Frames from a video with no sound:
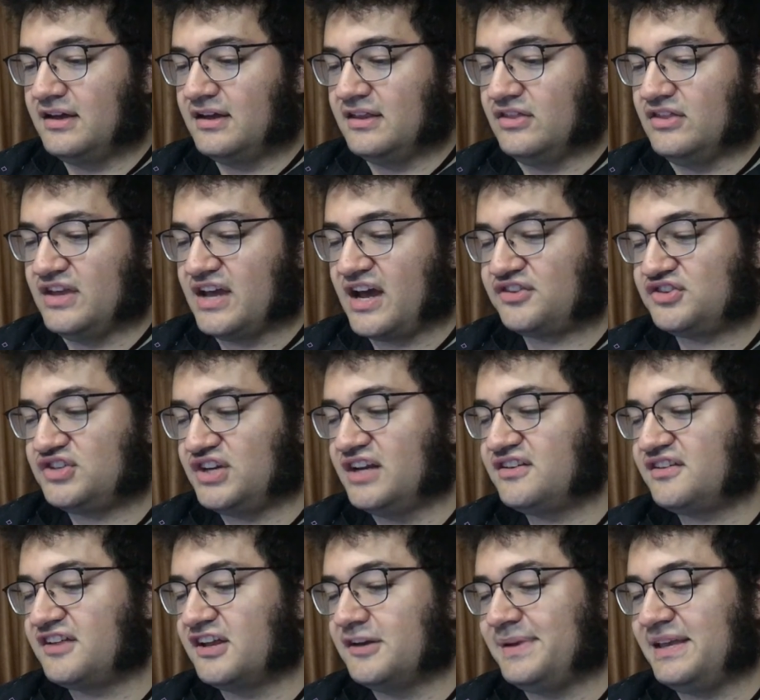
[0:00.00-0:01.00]
The exchange
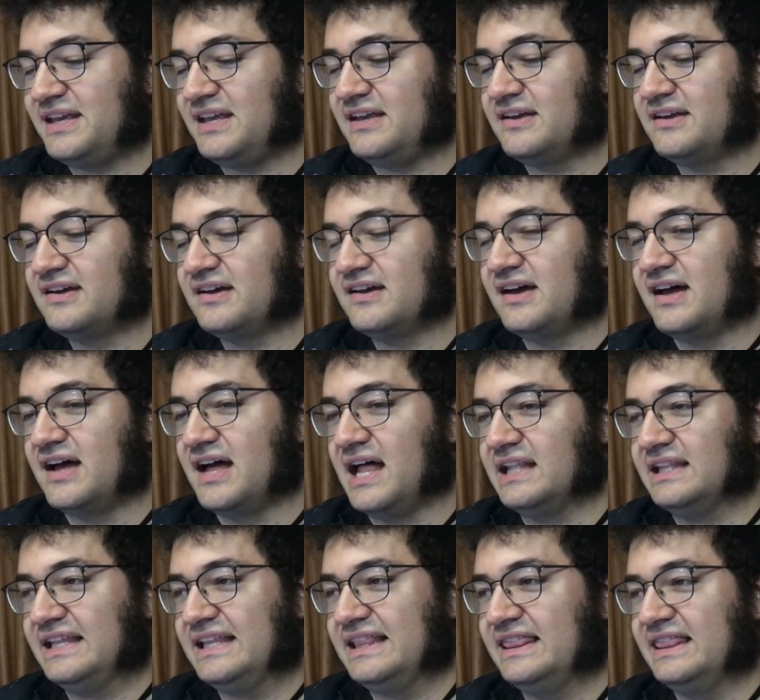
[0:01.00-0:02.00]
is going to be a
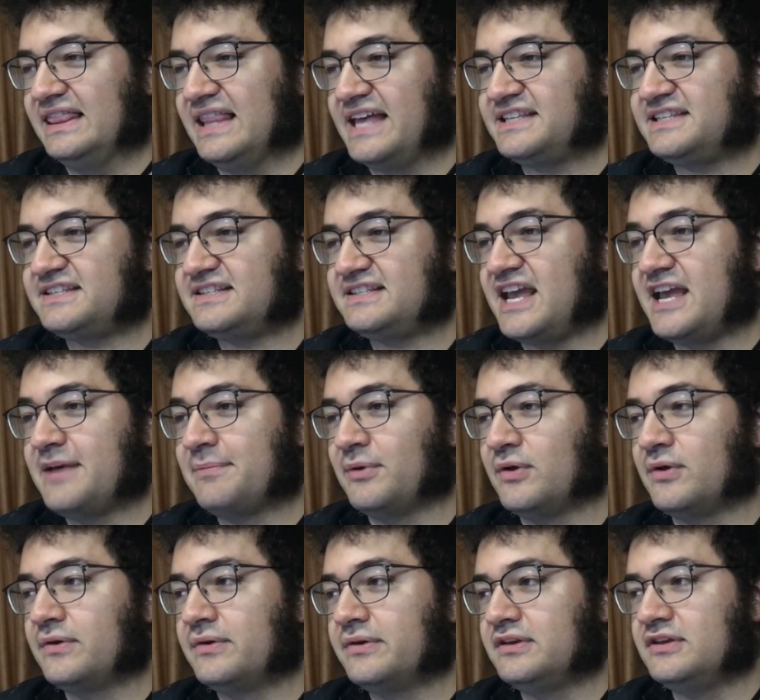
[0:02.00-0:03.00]
little less
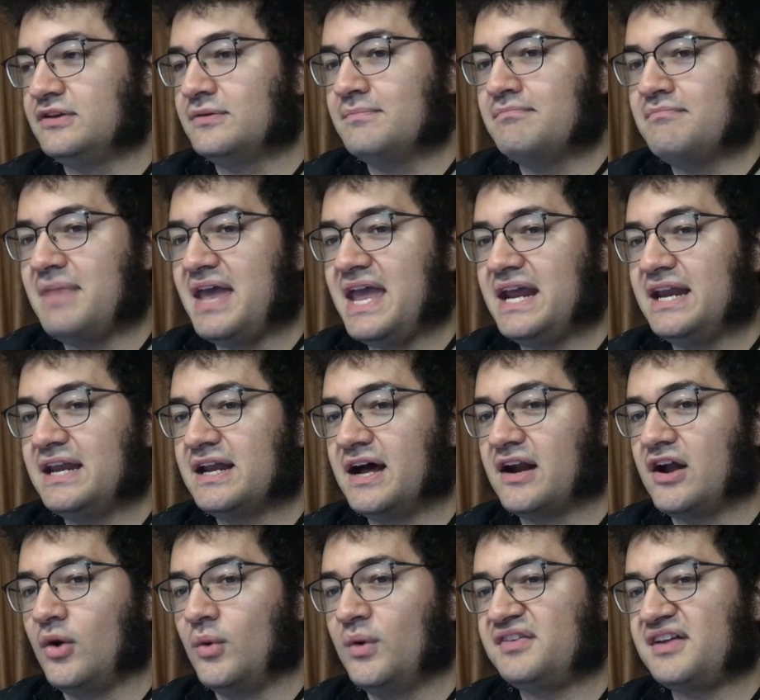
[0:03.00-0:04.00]
stable. You may not
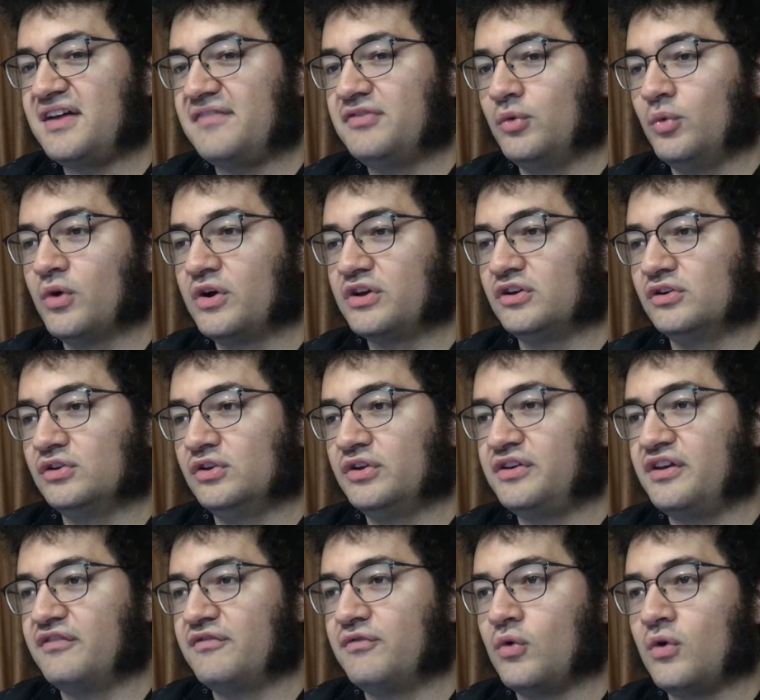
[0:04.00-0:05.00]
always have the work you're
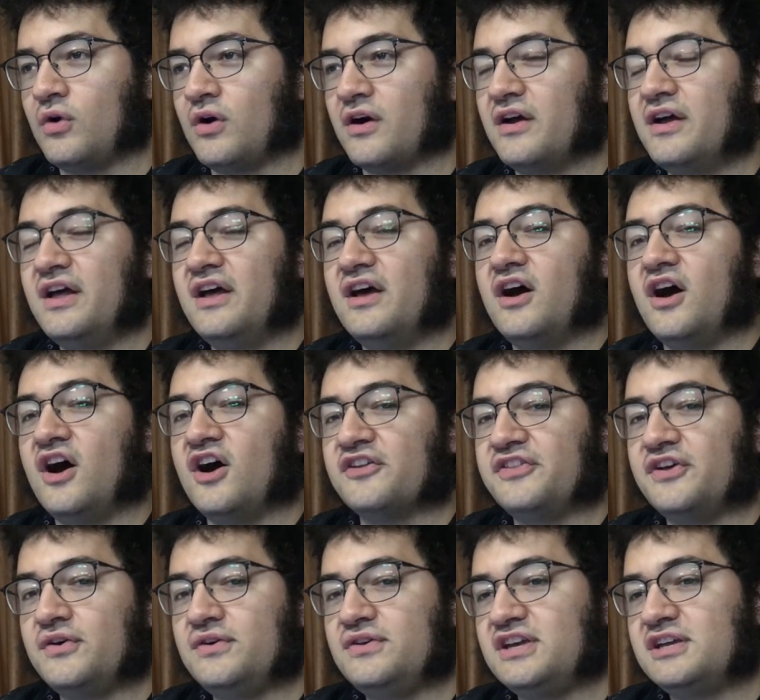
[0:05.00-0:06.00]
looking for,
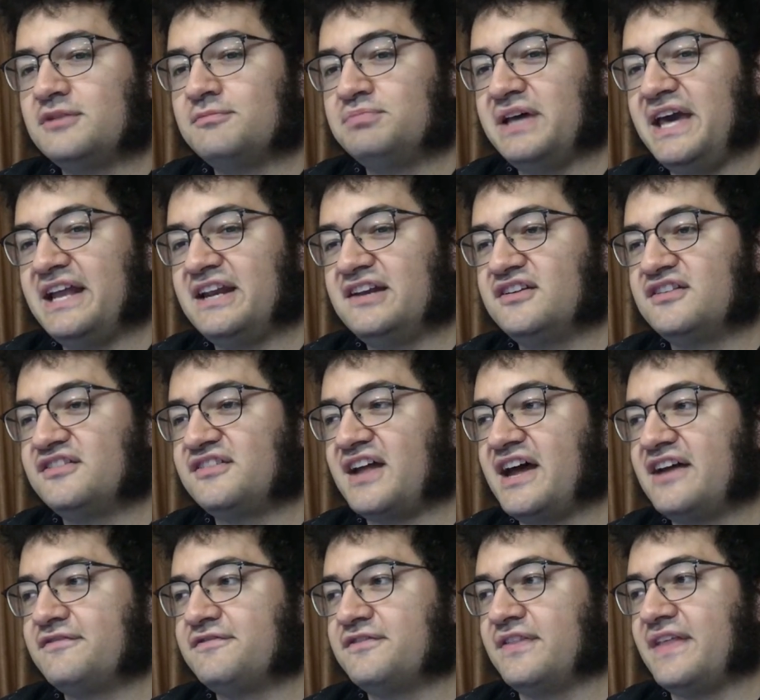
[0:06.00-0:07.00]
although you can plan and
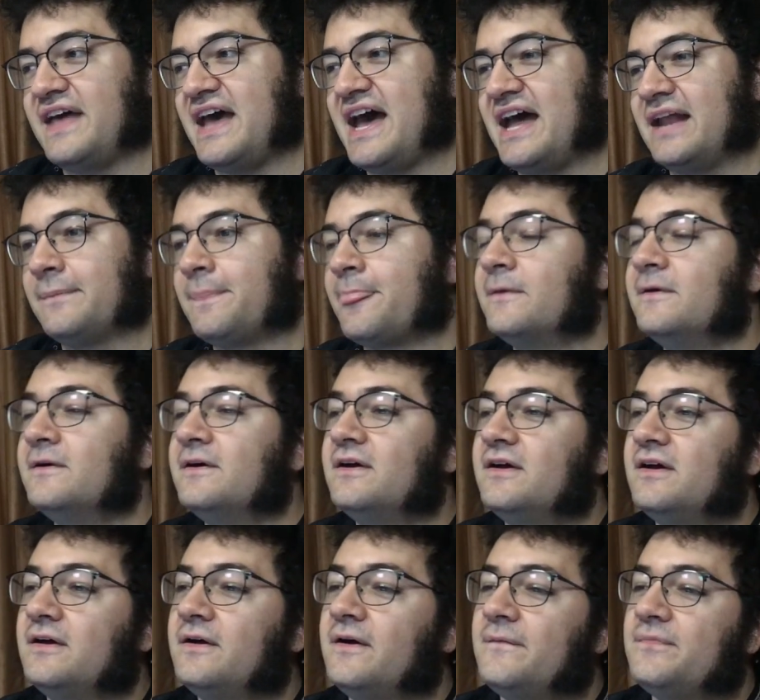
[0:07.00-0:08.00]
design for that
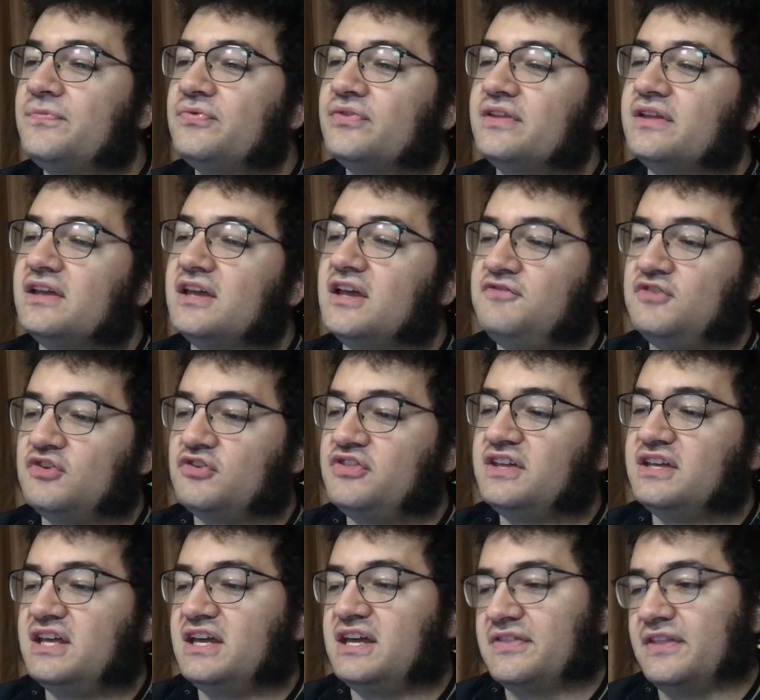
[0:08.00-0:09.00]
if you're
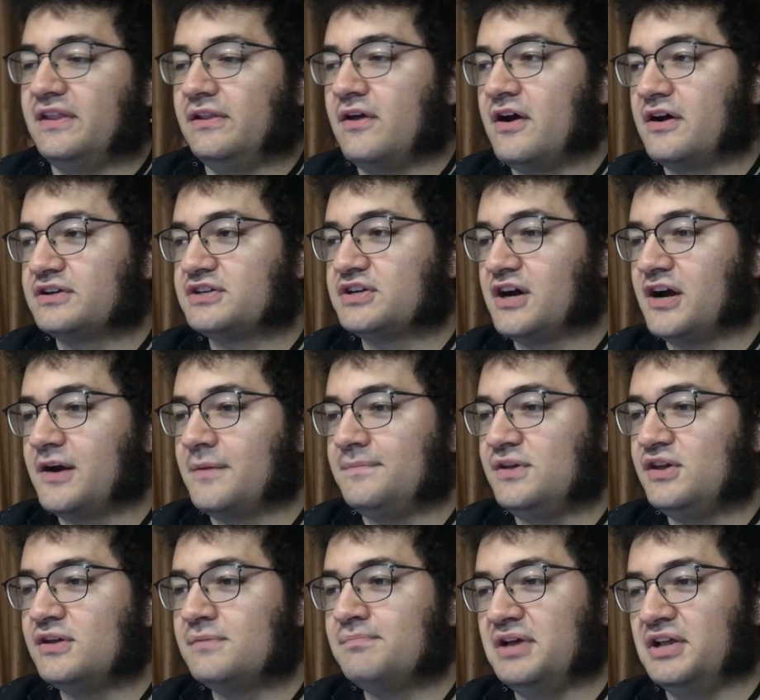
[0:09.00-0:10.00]
thinking in the long term. You
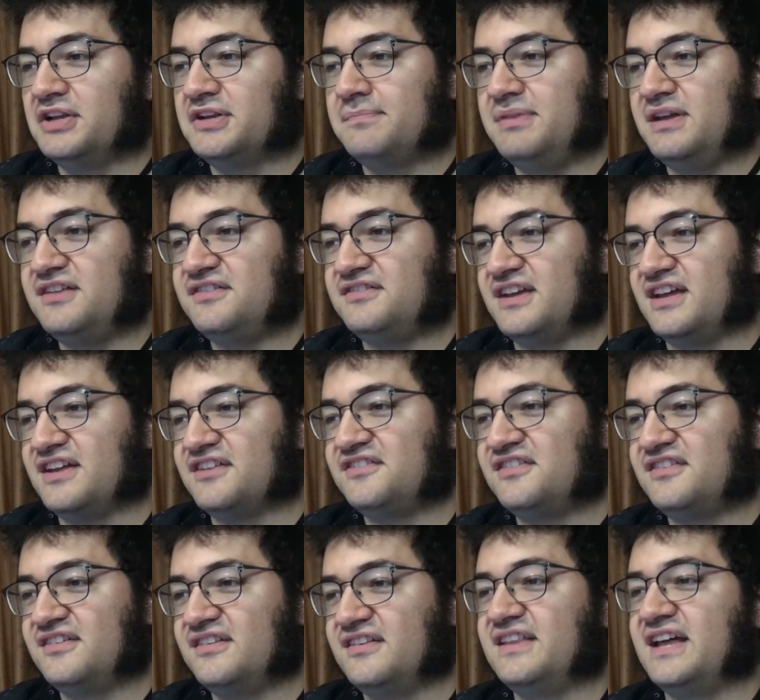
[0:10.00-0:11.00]
can build a
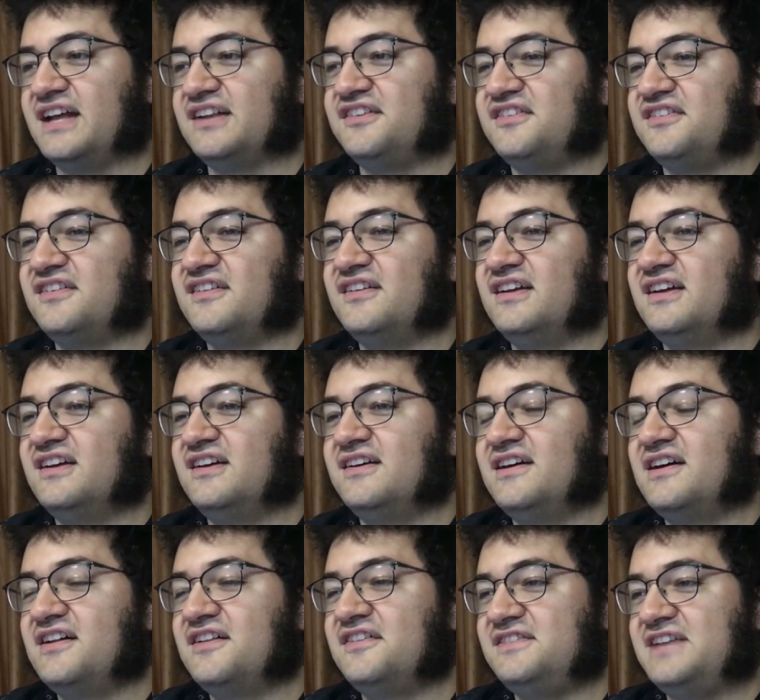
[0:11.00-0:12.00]
business that's
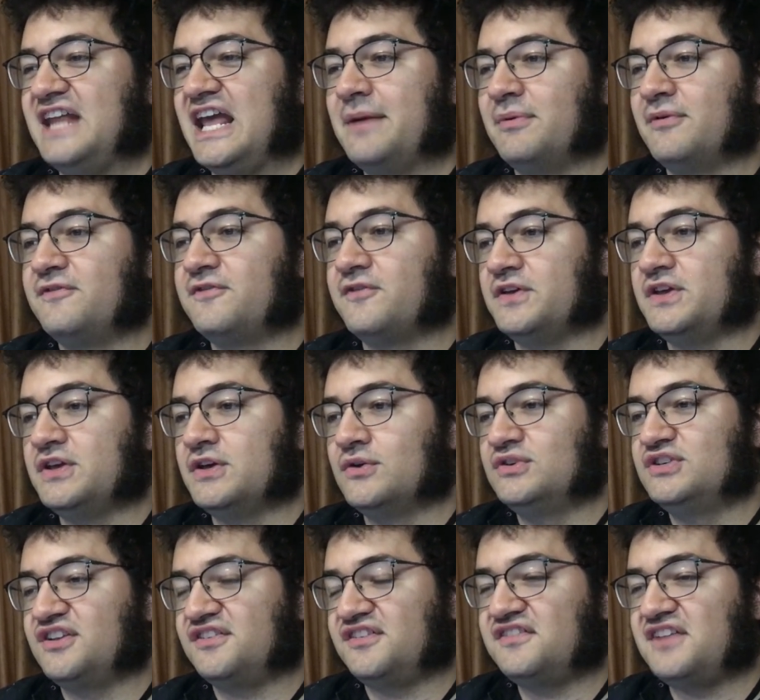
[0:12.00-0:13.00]
stable for you
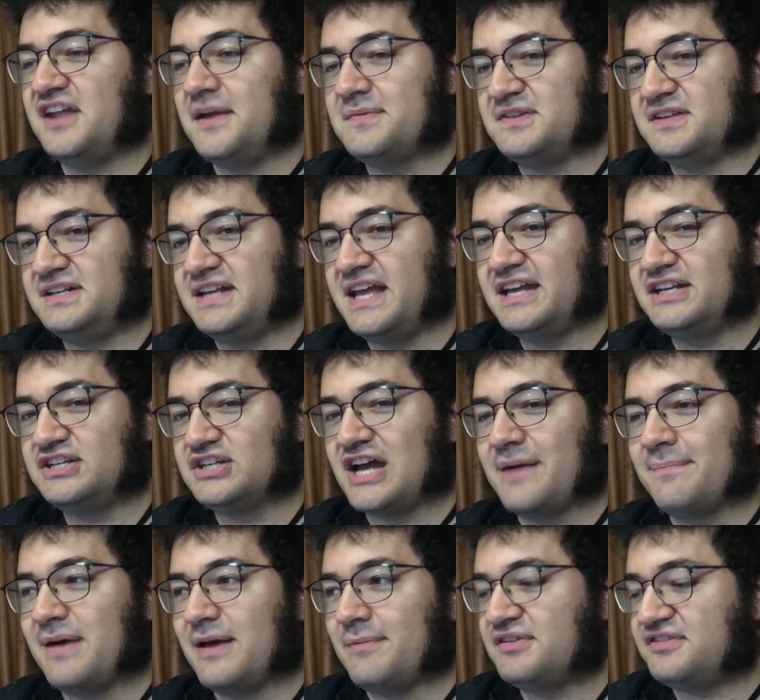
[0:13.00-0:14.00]
just the same as a day
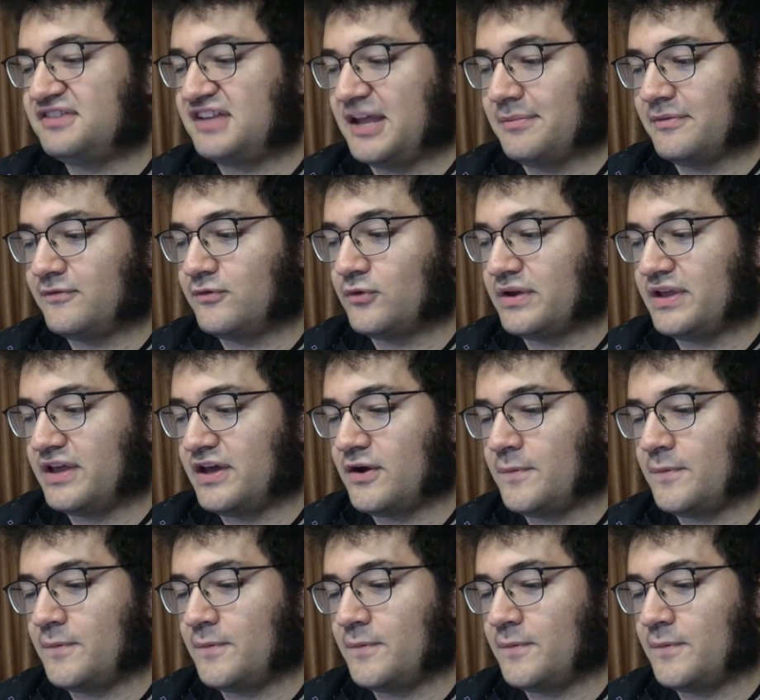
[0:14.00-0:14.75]
job might be stable for you.